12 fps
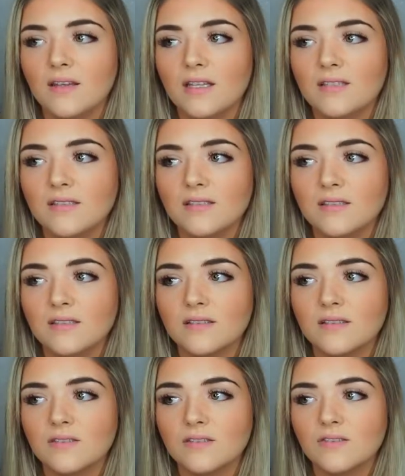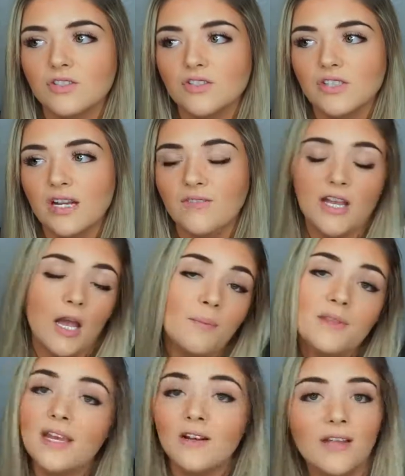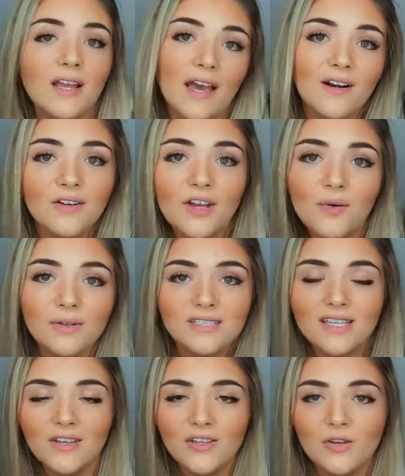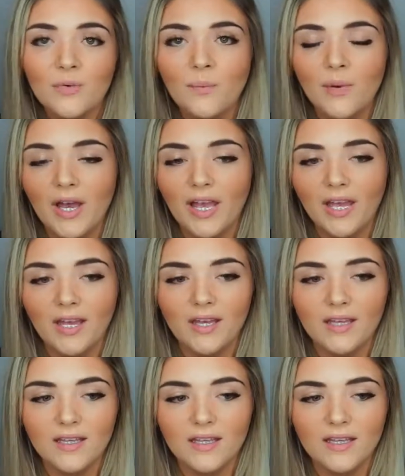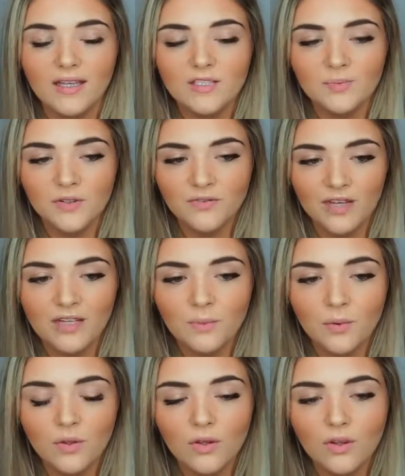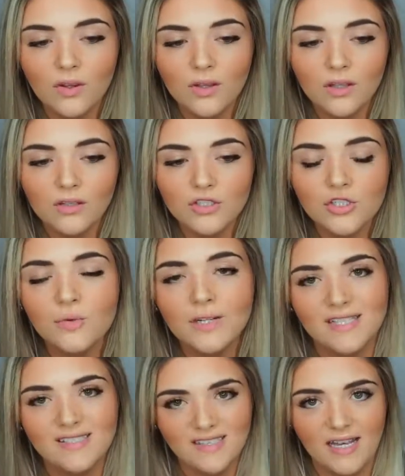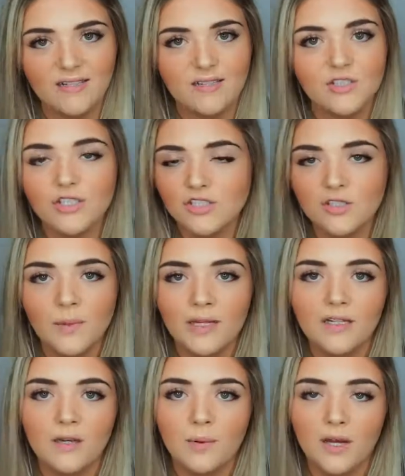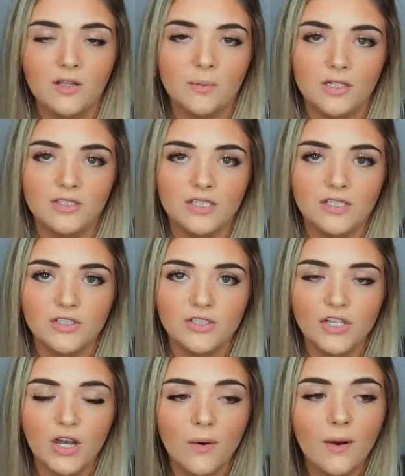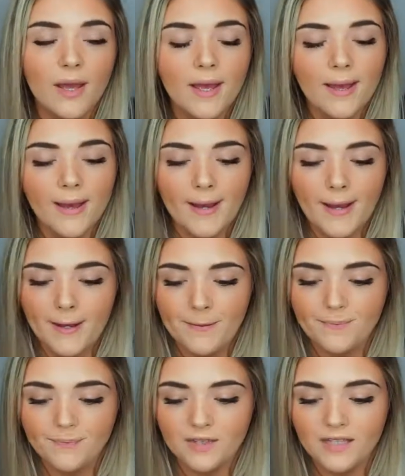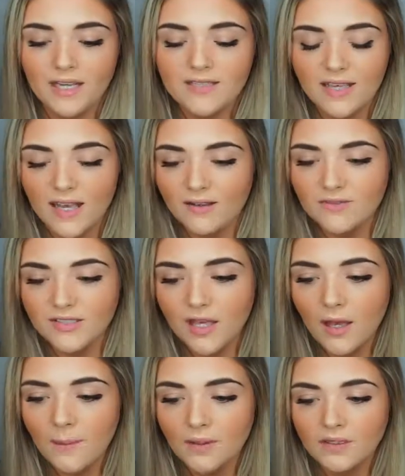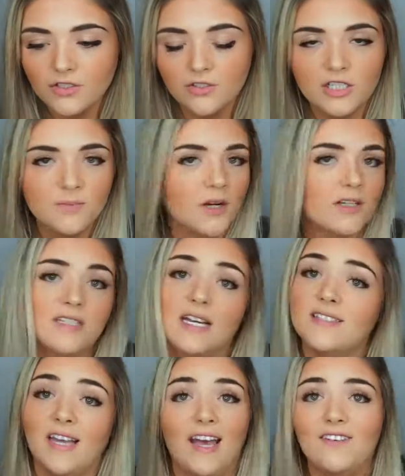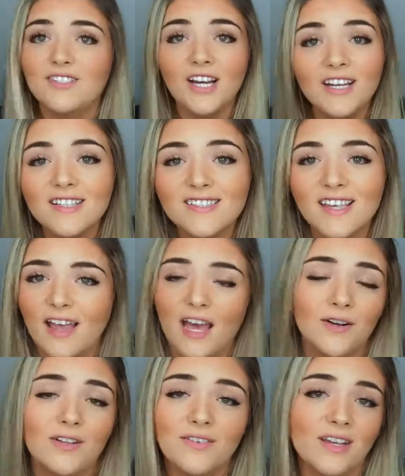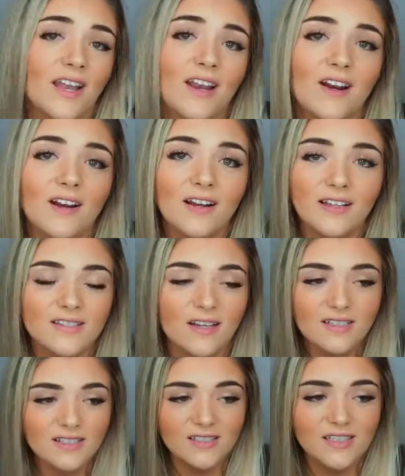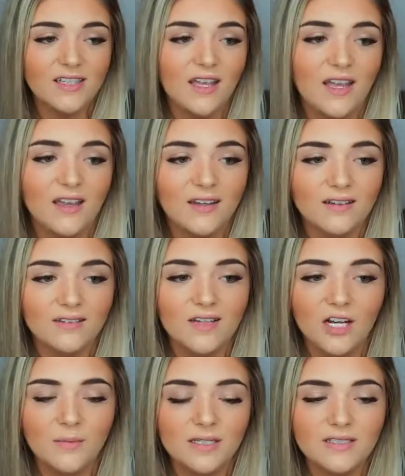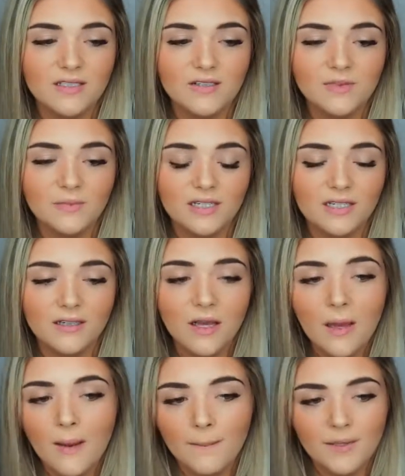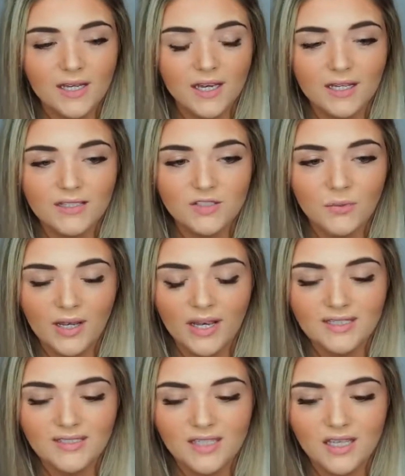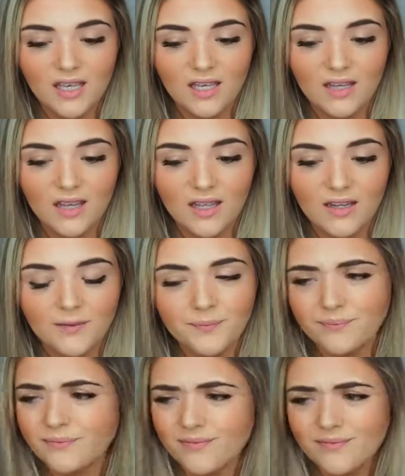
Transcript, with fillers: it's just kind of like up in the air. Like I don't know what to tell you, but it's preventable to an extent, just dependent upon the person. So um, yes, I have some stretch marks. Yes, I have tons. Like I don't even care. It's honestly like not a big deal to me because the way I see it, like